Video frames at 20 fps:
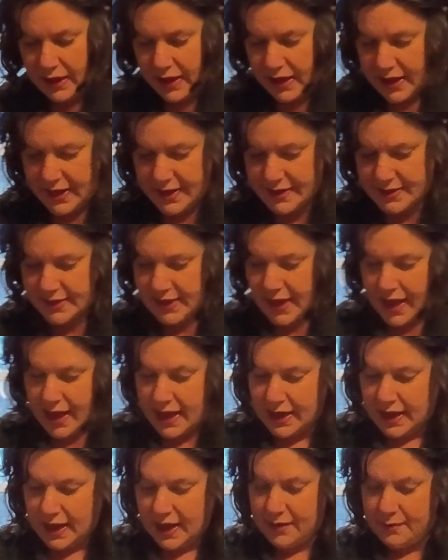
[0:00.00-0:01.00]
It's
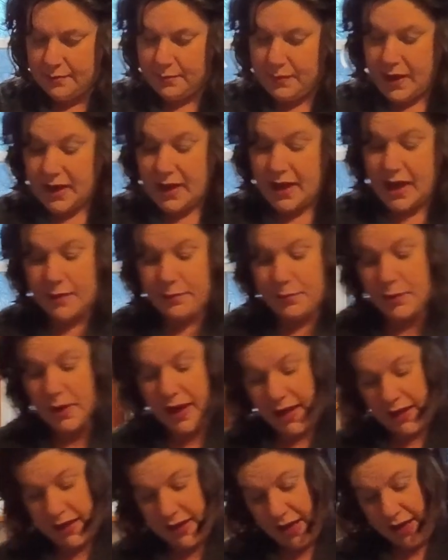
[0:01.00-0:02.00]
got a couple
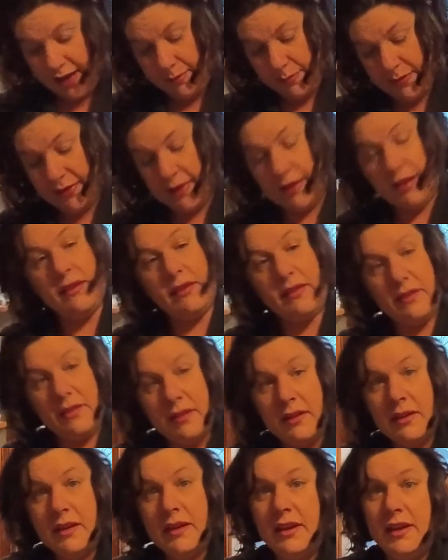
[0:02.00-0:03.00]
Anaheims
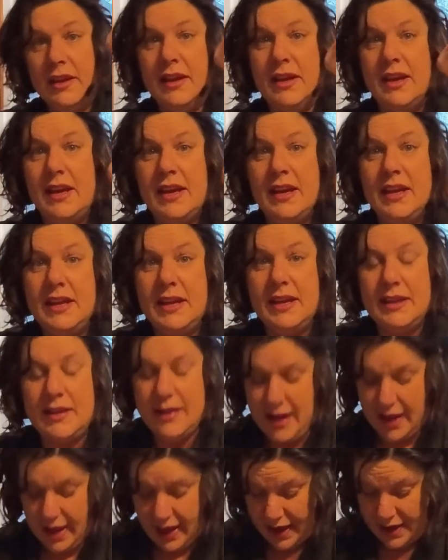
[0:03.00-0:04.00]
in it
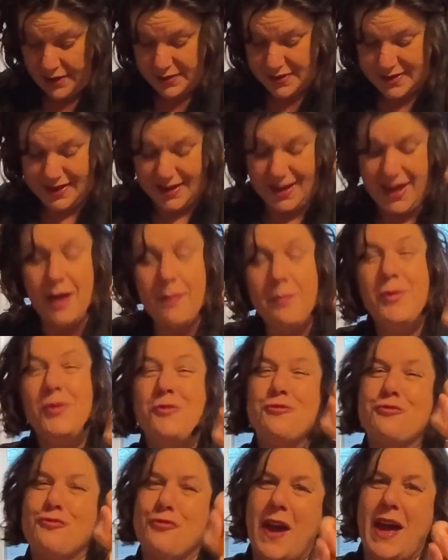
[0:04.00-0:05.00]
and just a
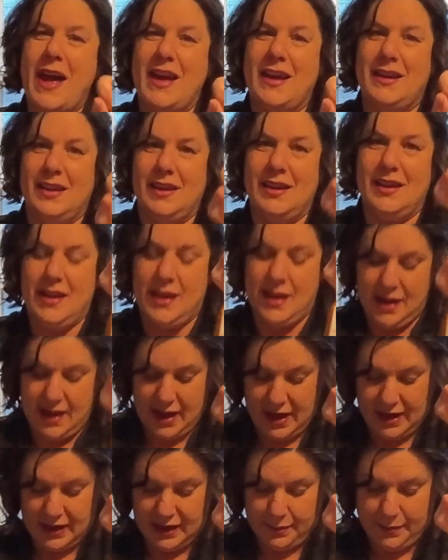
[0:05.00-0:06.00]
couple red
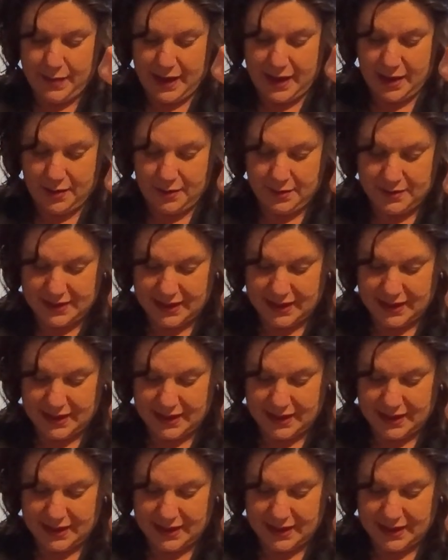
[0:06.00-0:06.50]
jalapenos.